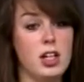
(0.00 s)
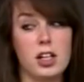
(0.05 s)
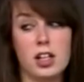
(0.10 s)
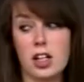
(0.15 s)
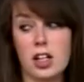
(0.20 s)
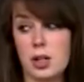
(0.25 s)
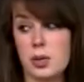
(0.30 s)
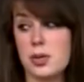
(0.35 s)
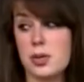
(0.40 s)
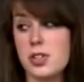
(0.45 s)

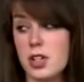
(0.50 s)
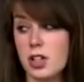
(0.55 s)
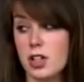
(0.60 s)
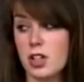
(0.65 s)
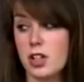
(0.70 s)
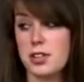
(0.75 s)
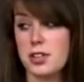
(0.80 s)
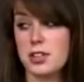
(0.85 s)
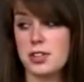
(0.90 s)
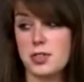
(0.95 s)
like we said,
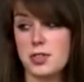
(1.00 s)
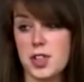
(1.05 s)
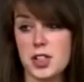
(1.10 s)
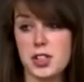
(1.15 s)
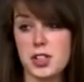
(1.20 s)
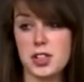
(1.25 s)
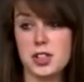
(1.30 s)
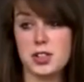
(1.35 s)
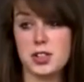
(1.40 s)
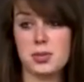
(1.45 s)

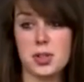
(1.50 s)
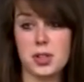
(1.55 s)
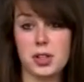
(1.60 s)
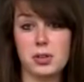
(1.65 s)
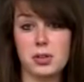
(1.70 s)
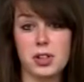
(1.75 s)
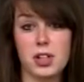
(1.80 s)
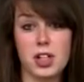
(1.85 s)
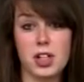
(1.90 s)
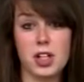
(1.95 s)
cultivation is
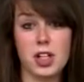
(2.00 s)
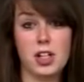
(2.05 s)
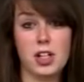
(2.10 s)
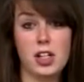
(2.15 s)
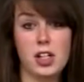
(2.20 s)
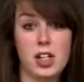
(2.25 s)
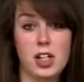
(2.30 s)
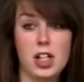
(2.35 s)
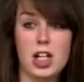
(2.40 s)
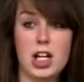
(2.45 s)
really, really good.